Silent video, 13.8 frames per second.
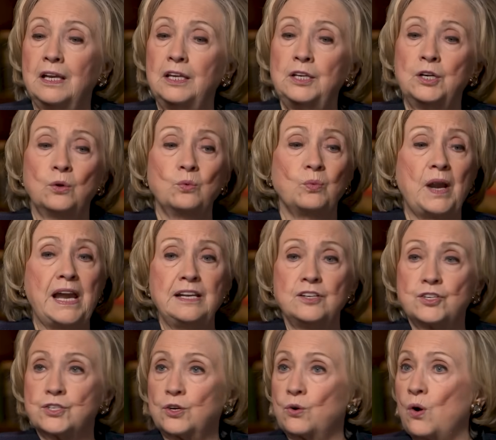you know,
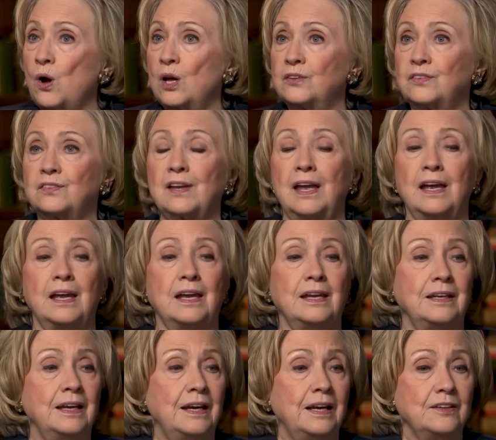ranged across a